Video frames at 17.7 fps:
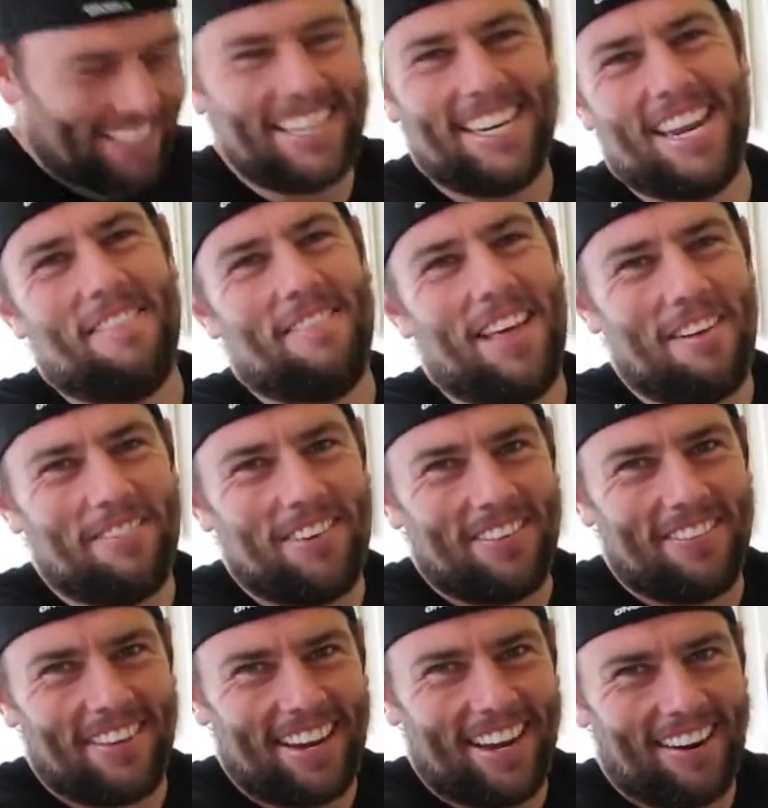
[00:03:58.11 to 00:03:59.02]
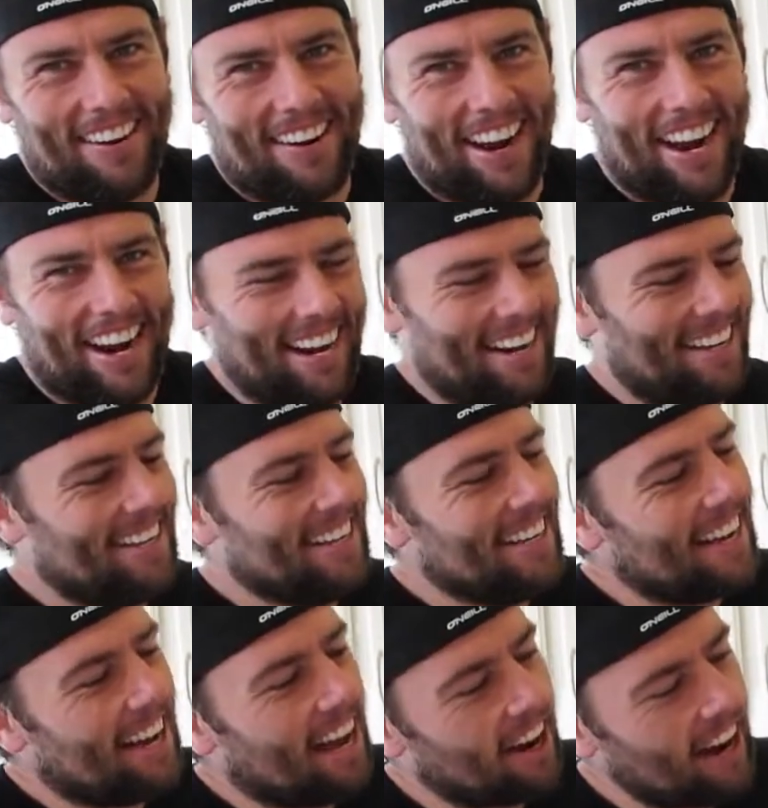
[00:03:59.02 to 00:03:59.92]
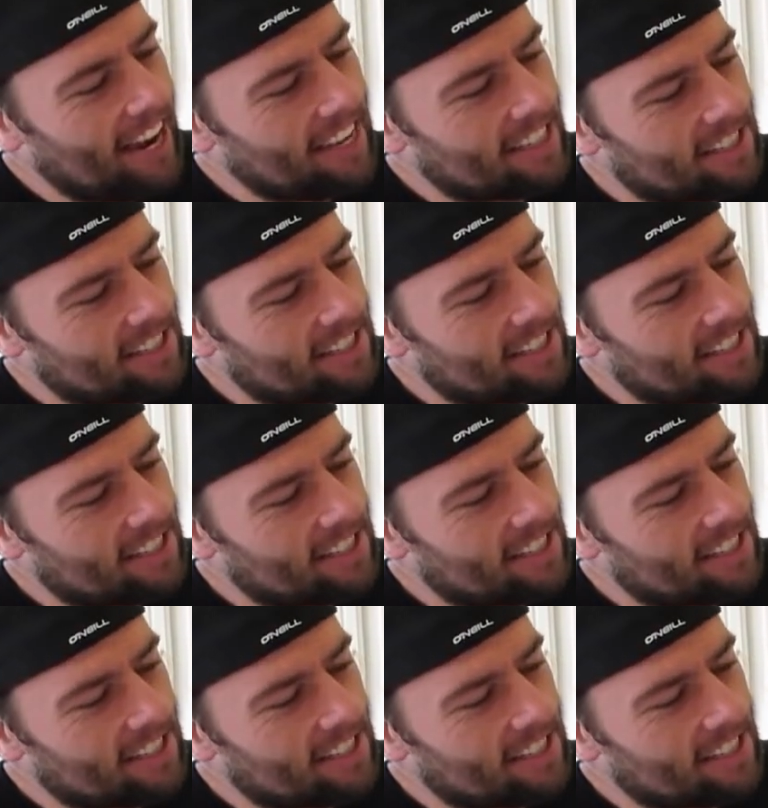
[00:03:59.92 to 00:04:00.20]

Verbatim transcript: Name that movie, right? Okay,